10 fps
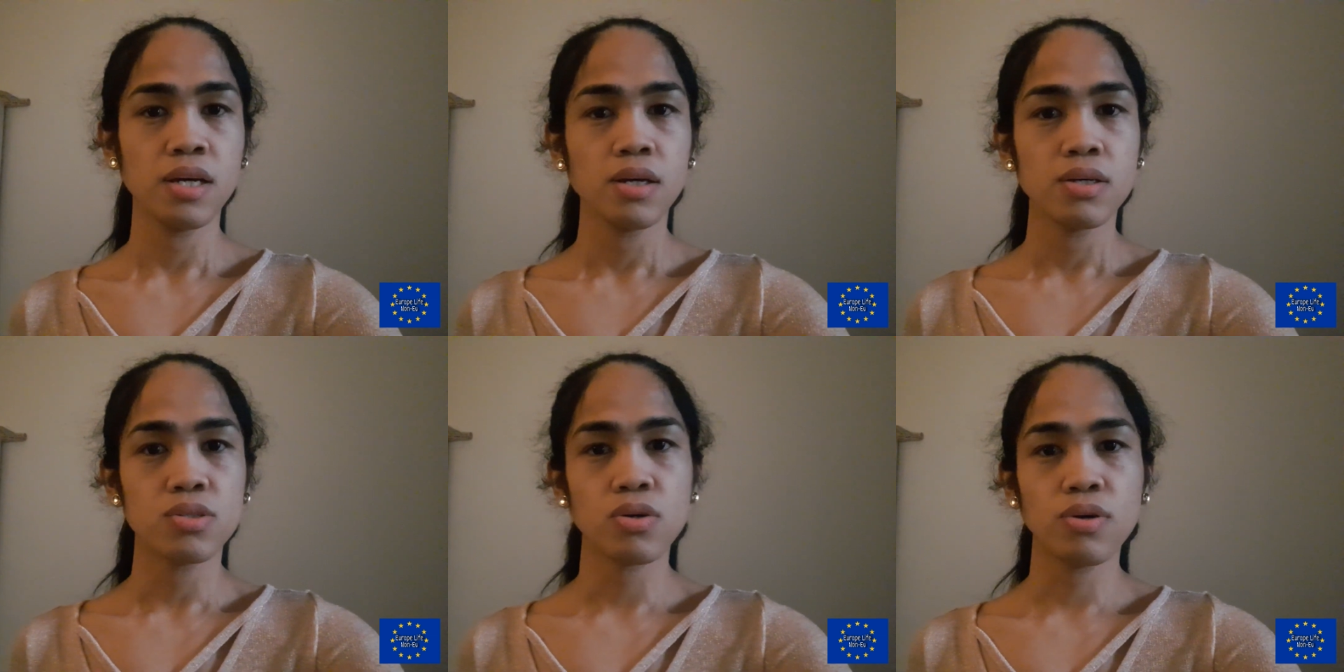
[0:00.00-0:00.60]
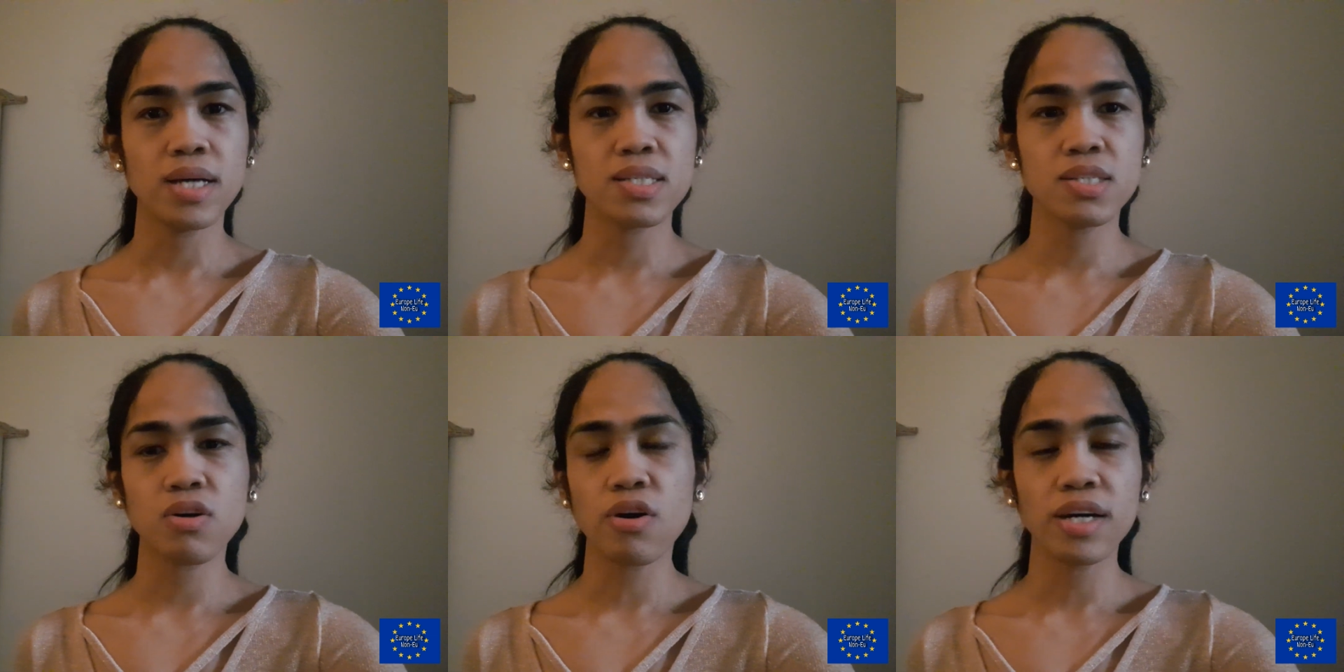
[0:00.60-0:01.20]
So let's
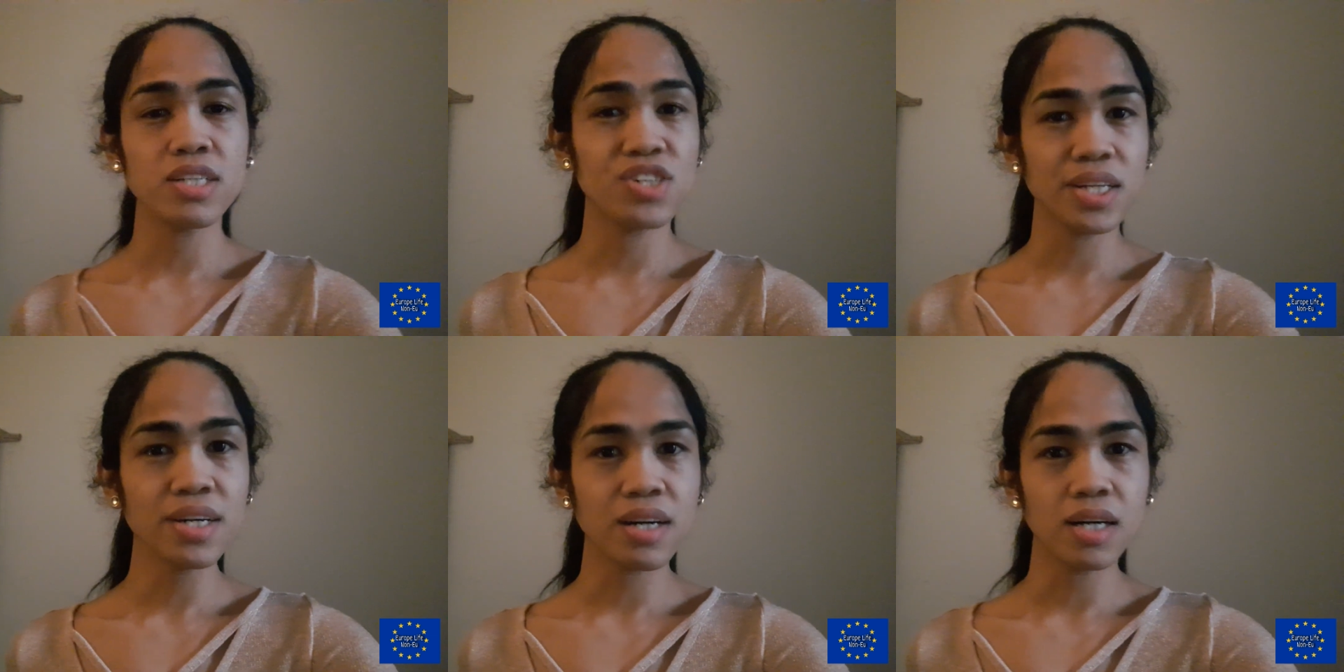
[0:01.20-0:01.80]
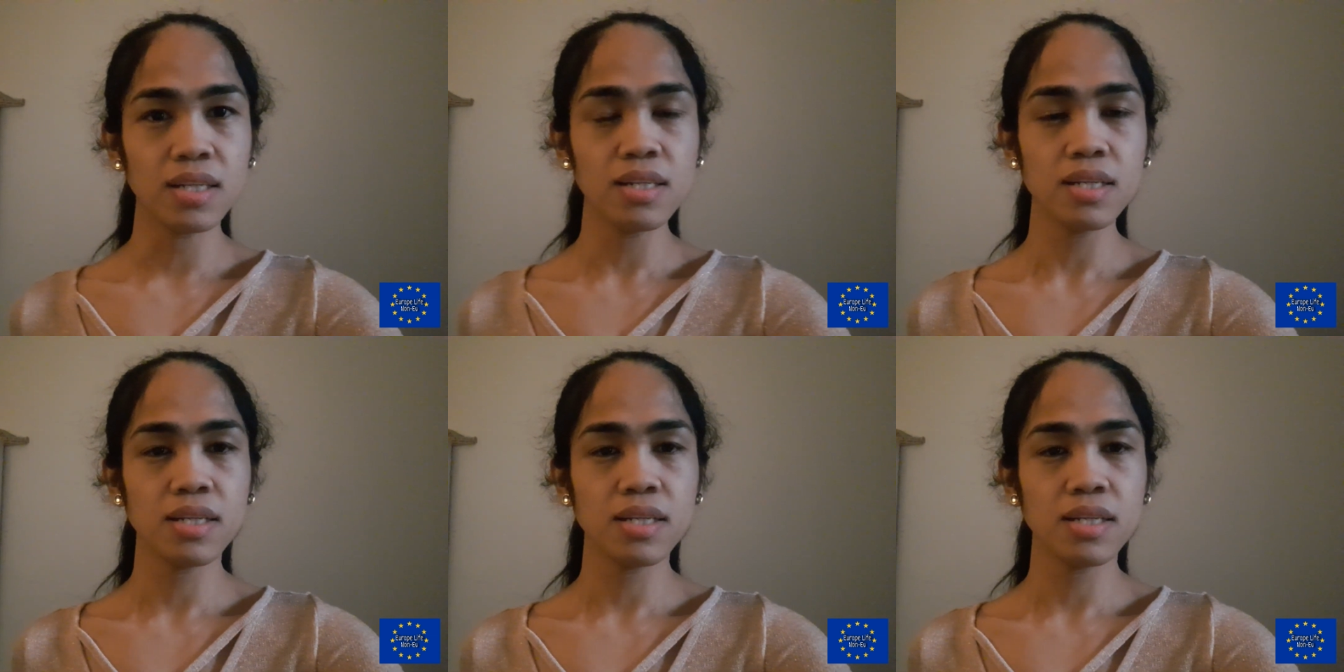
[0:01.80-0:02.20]
talk in general,